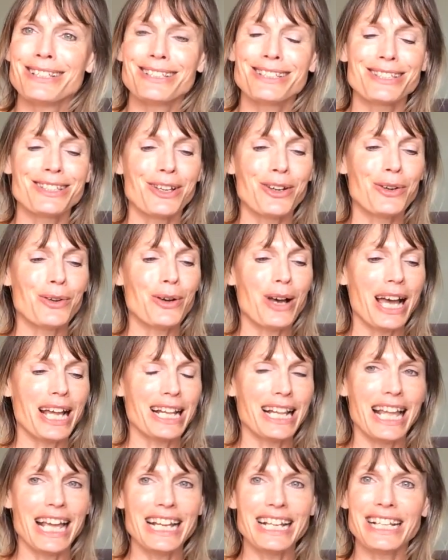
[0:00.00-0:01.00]
So
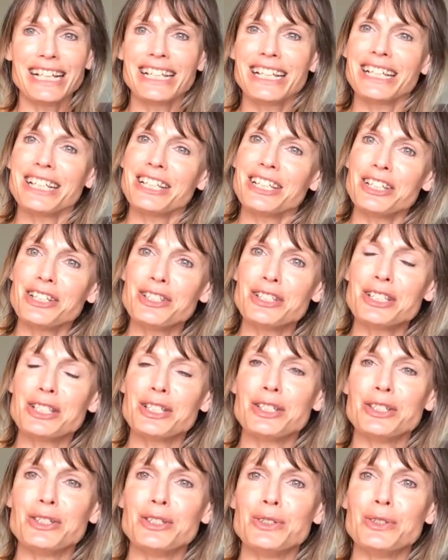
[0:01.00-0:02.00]
I'd like you
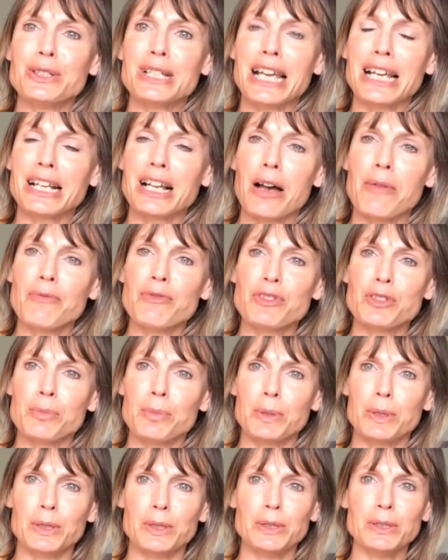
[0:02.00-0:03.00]
to get
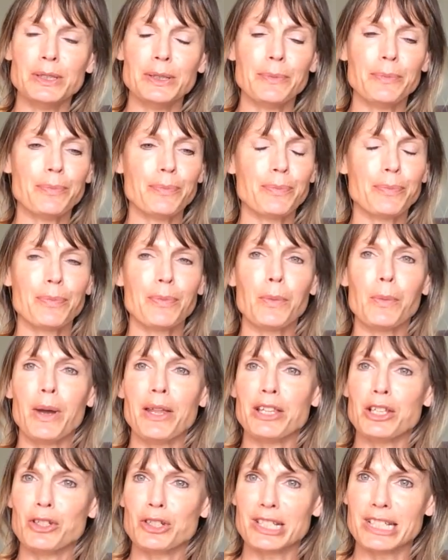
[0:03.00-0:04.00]
comfortable,
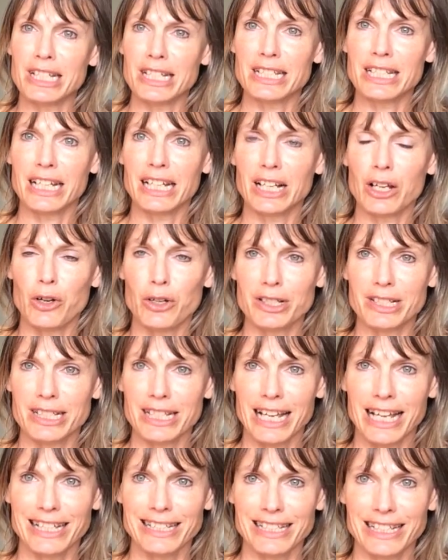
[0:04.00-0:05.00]
whether you're sitting or
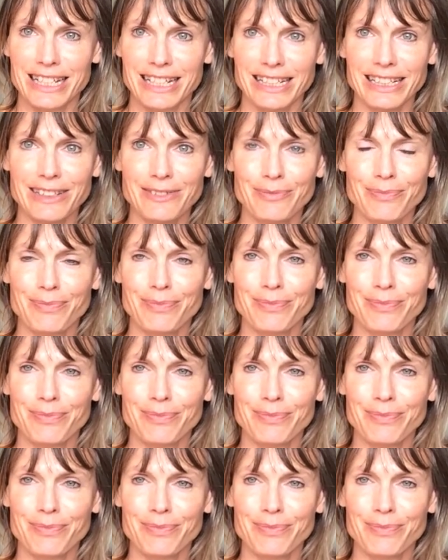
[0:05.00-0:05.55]
standing.